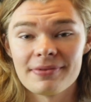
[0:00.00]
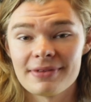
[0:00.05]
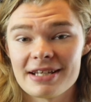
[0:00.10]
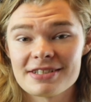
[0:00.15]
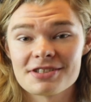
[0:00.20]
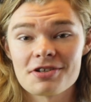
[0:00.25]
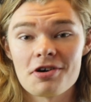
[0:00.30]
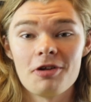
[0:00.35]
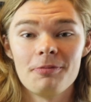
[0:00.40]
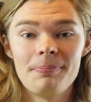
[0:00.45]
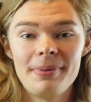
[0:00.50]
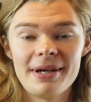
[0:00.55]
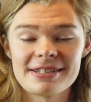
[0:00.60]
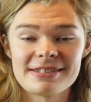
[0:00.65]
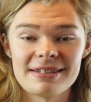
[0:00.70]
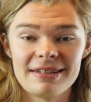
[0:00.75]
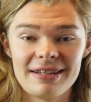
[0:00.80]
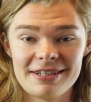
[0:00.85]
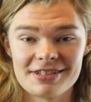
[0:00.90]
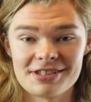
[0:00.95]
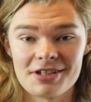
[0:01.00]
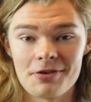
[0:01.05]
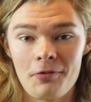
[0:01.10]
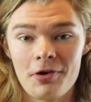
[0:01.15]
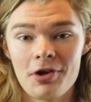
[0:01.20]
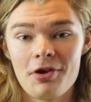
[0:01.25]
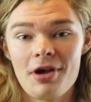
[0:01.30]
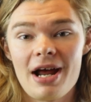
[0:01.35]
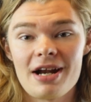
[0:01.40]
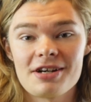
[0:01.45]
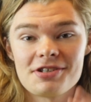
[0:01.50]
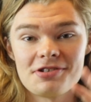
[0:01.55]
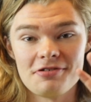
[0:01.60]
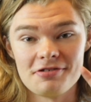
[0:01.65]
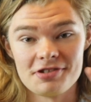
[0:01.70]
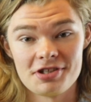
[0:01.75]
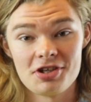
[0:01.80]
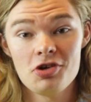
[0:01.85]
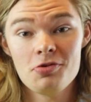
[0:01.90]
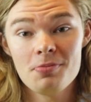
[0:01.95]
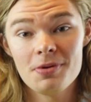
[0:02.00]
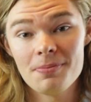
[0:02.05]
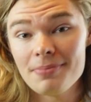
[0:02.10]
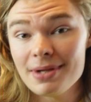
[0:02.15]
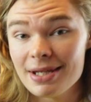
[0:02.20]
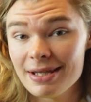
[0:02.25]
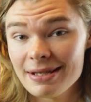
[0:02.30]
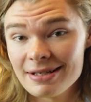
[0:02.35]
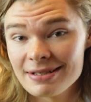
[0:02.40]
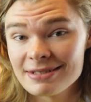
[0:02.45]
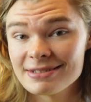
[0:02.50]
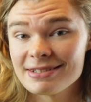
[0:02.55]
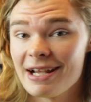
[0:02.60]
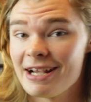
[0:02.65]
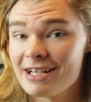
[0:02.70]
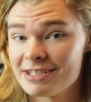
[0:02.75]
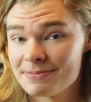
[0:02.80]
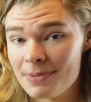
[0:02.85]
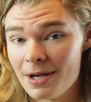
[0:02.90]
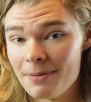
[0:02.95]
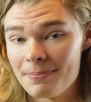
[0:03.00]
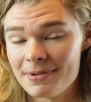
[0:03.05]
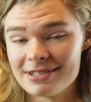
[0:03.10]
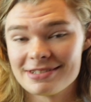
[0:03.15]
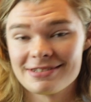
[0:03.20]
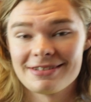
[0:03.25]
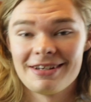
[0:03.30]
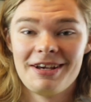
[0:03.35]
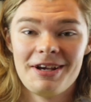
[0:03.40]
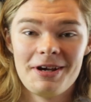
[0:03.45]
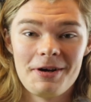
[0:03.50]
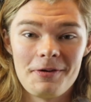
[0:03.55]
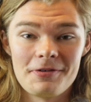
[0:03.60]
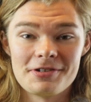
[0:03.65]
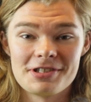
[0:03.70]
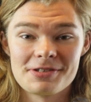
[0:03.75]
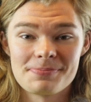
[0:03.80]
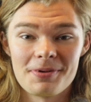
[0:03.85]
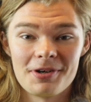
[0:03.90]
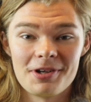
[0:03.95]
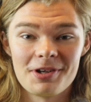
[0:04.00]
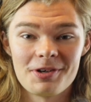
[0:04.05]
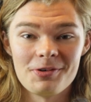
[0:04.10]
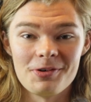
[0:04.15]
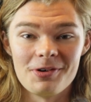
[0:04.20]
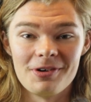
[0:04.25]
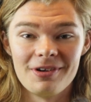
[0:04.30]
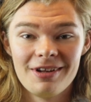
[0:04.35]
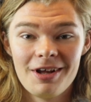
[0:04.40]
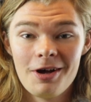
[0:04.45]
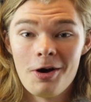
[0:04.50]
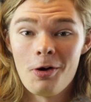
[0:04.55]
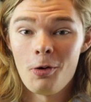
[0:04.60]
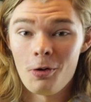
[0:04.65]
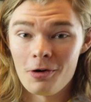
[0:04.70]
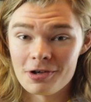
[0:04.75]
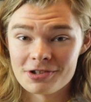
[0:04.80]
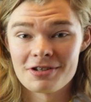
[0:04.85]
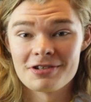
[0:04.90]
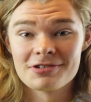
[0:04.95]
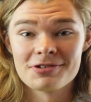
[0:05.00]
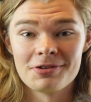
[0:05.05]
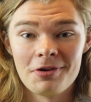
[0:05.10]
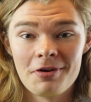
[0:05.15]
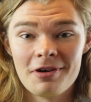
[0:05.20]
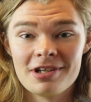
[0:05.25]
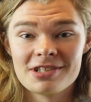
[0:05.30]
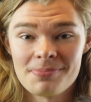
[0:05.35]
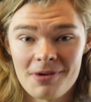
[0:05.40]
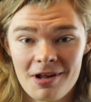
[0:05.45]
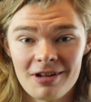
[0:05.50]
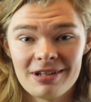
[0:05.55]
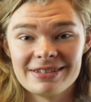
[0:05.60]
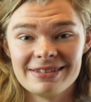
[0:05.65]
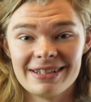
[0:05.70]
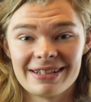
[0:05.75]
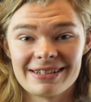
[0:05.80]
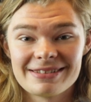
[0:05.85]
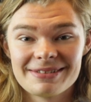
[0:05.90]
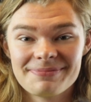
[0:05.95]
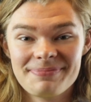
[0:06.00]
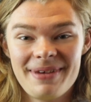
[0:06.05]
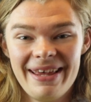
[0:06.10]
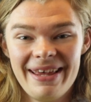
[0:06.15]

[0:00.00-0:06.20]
That's called pixelation, when you actually use human beings as puppets, which is pretty cool. Or it's also known as politics.